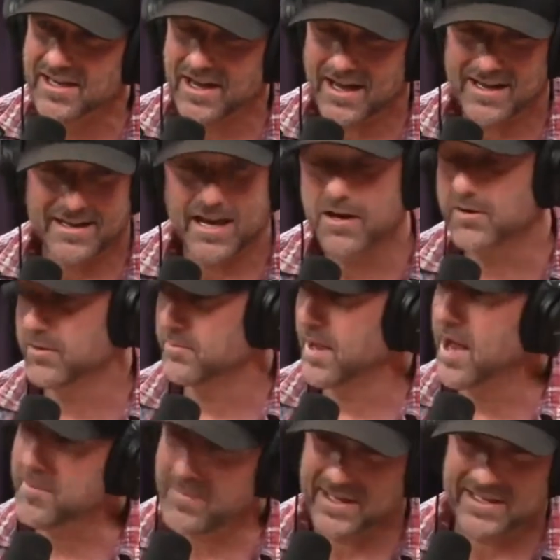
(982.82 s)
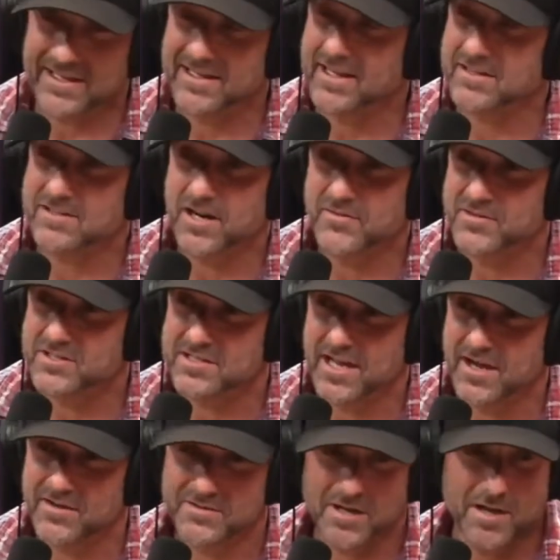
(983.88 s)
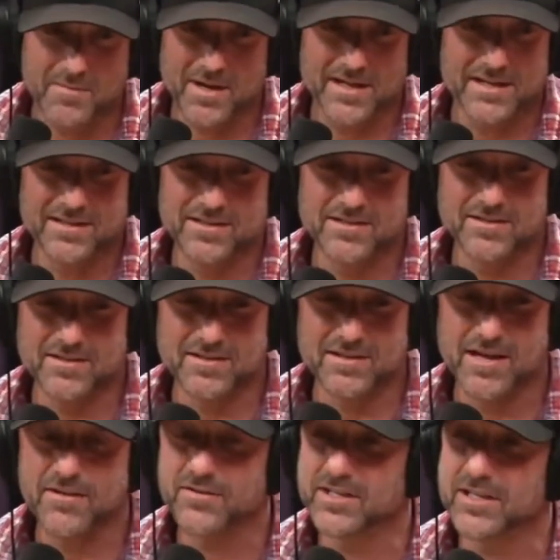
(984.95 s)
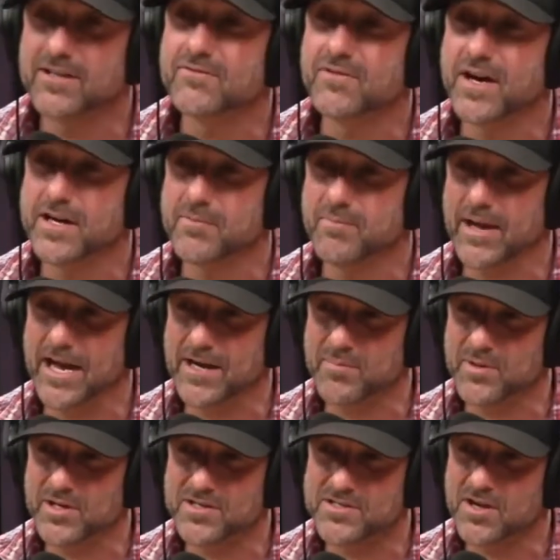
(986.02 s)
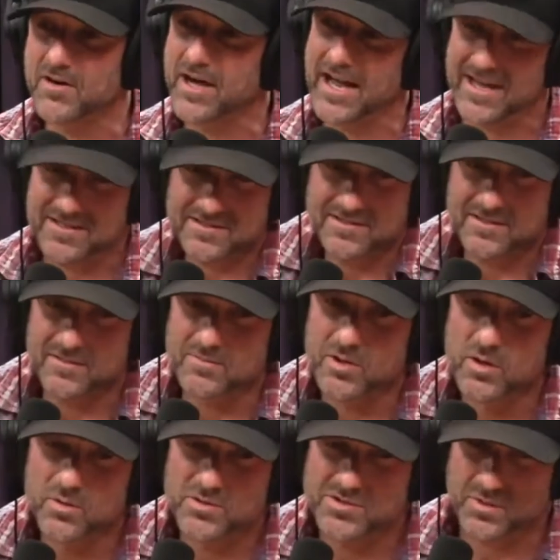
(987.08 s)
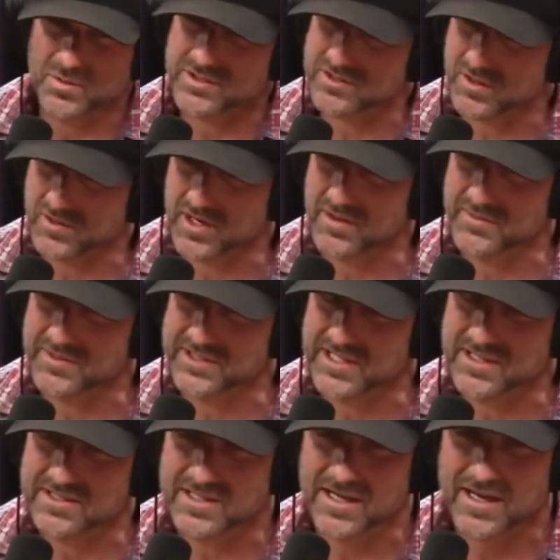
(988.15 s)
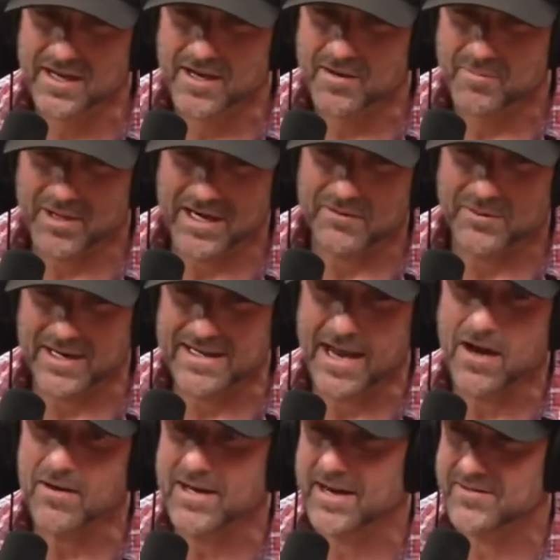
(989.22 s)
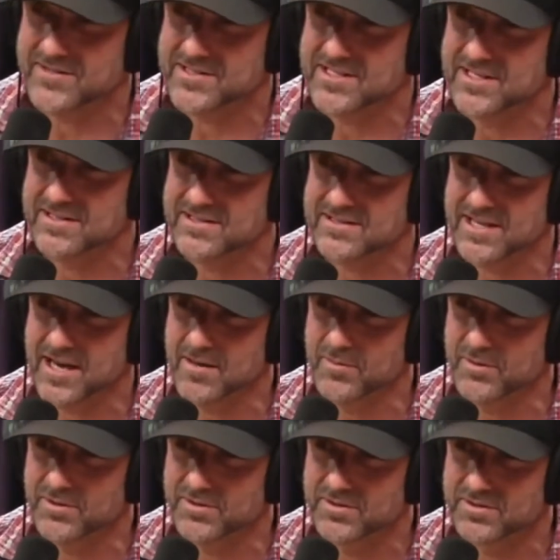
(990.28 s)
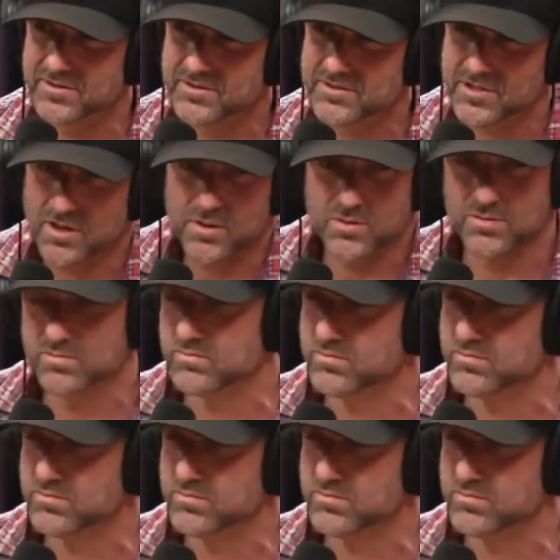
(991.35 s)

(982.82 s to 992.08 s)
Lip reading: and I don't know, I might get kicked off this council. I might never get invited back because I'll ask him, so what's going on with this? But right now I have a seat at the table. So